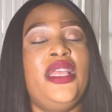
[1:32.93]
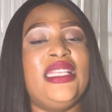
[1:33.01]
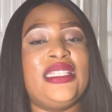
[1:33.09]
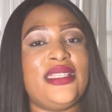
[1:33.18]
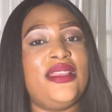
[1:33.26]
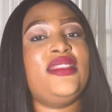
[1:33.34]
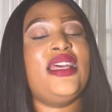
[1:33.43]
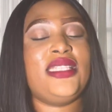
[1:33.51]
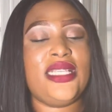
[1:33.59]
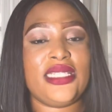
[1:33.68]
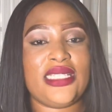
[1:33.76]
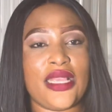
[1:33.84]

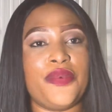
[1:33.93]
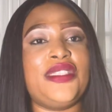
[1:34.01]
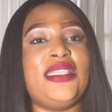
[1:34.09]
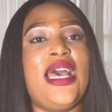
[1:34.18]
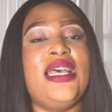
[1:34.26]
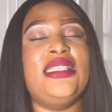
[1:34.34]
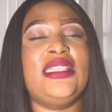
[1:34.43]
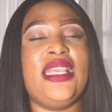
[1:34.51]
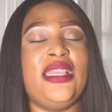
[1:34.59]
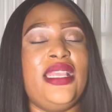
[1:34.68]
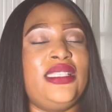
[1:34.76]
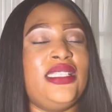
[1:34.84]
synthetic substance.
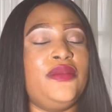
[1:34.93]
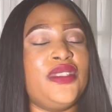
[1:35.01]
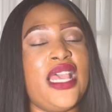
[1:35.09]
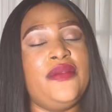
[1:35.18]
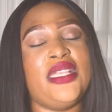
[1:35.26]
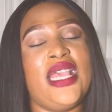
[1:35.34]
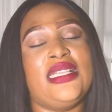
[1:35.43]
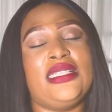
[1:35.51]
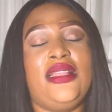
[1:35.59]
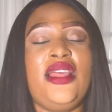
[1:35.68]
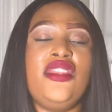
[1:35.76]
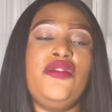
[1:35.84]
It sometimes it has
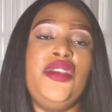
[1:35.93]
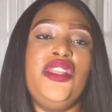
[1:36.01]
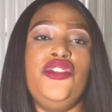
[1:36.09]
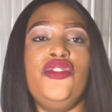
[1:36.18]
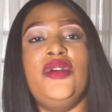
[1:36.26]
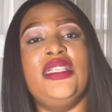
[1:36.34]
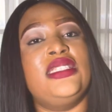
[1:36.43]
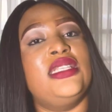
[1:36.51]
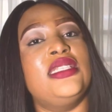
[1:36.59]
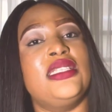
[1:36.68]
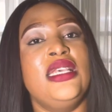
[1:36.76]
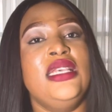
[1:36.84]
leathery
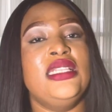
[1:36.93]
nuances,